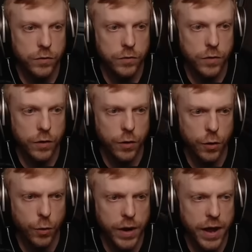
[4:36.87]

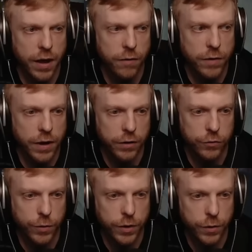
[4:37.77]
Do we have... Nice,
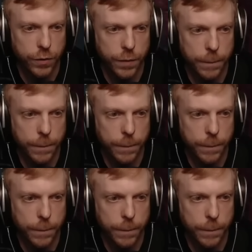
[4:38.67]
we do.